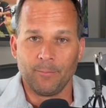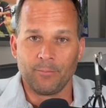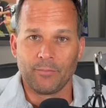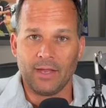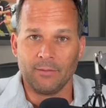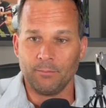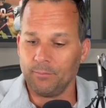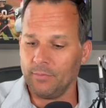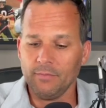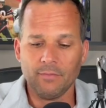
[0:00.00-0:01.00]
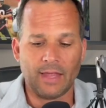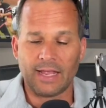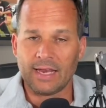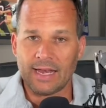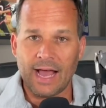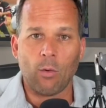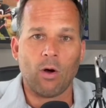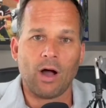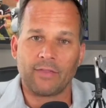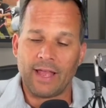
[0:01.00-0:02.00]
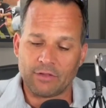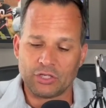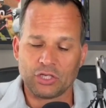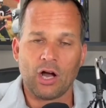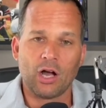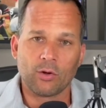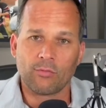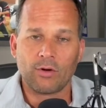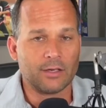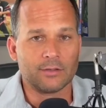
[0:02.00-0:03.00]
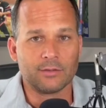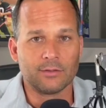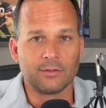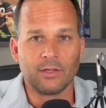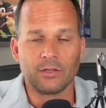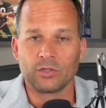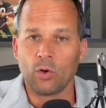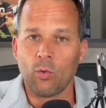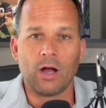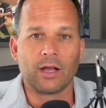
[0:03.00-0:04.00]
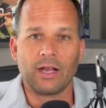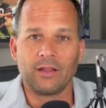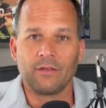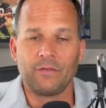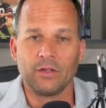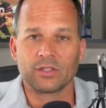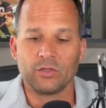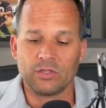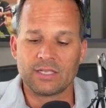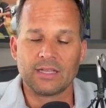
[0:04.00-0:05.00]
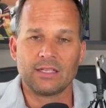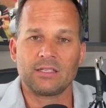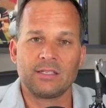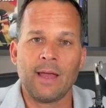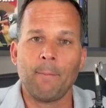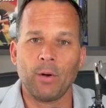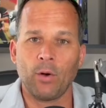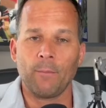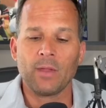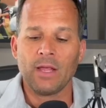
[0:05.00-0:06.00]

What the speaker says: And they cannot walk. They have to jog or run. There's no walking on the field. So you set this tempo.